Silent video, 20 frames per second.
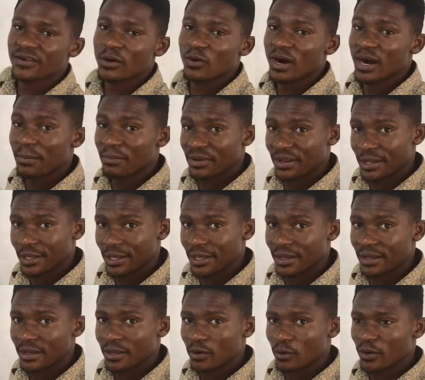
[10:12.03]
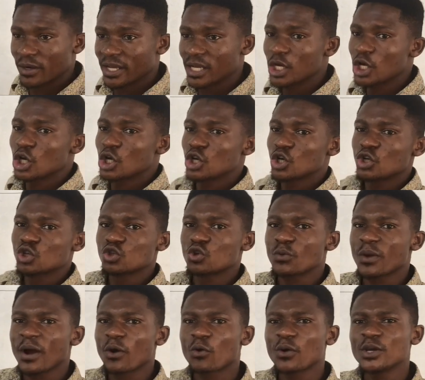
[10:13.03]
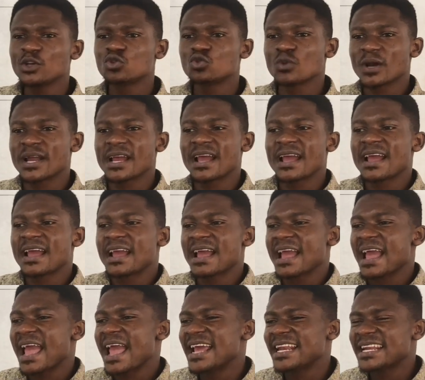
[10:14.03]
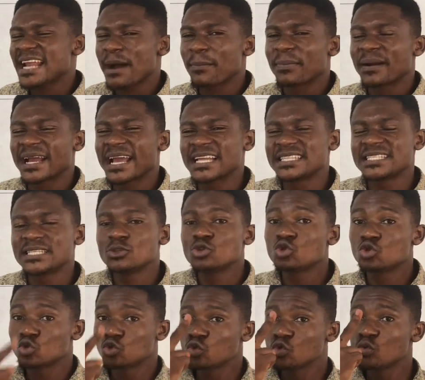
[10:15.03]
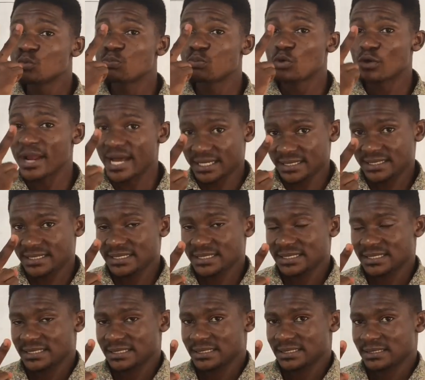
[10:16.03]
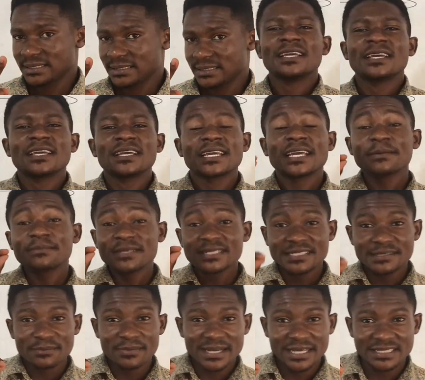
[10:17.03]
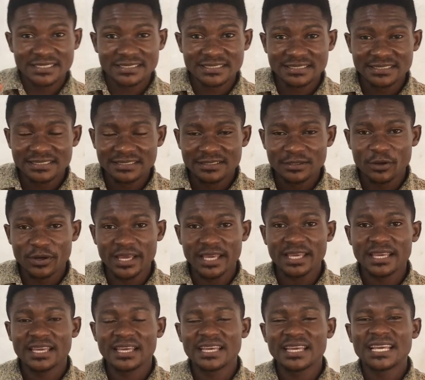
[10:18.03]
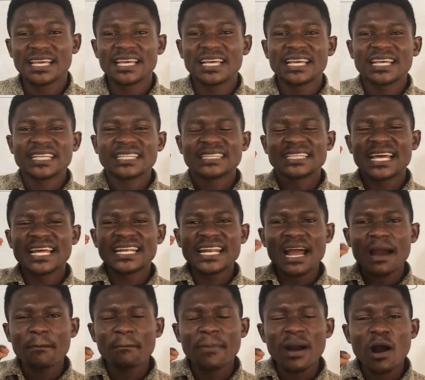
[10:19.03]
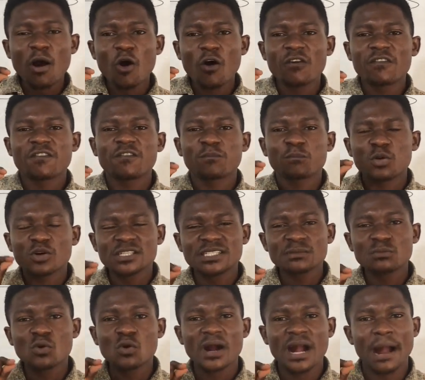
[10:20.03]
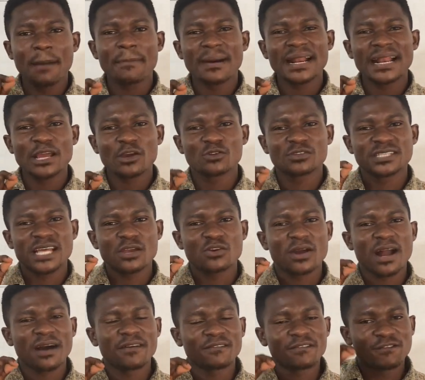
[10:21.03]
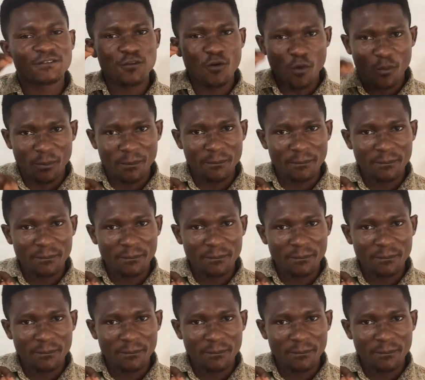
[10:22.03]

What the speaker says: will happen here. Okay, so we are going to end up getting 2 products. Keep this in mind. Okay, the number of possible carbanions that you can form